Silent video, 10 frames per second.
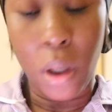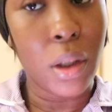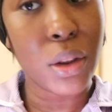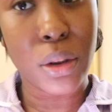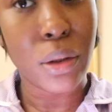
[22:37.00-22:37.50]

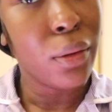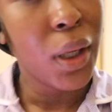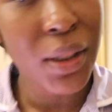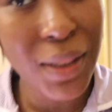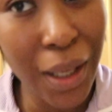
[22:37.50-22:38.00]
so
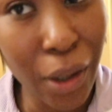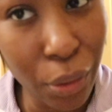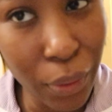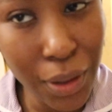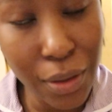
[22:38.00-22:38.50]
I need to get
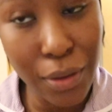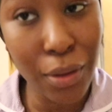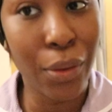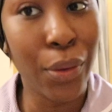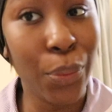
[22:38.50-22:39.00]
going.
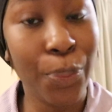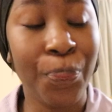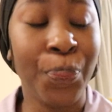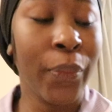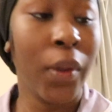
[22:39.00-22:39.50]
So
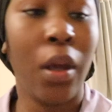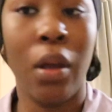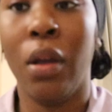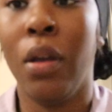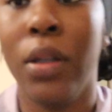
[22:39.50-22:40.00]

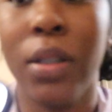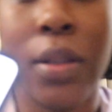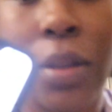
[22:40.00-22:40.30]
this is